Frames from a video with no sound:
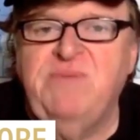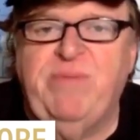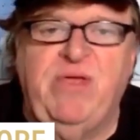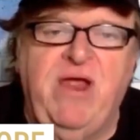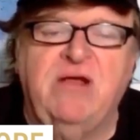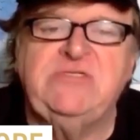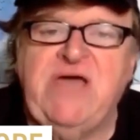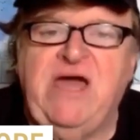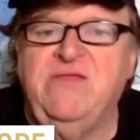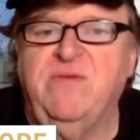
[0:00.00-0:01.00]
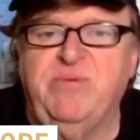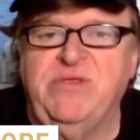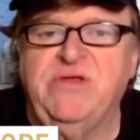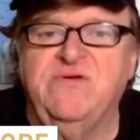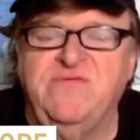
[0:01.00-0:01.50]
people on our side of the
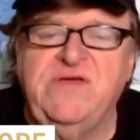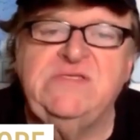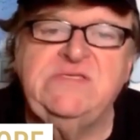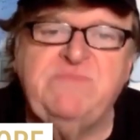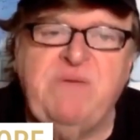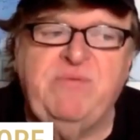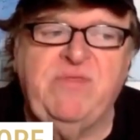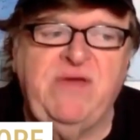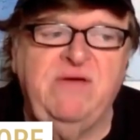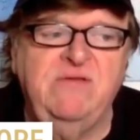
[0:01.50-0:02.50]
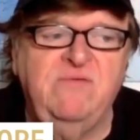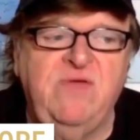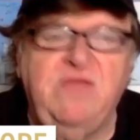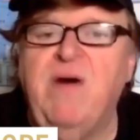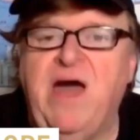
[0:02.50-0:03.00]
political fence, people that
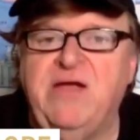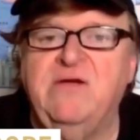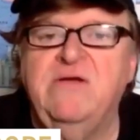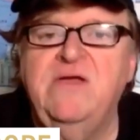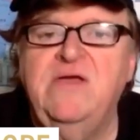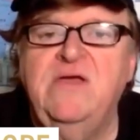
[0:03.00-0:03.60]
we admire,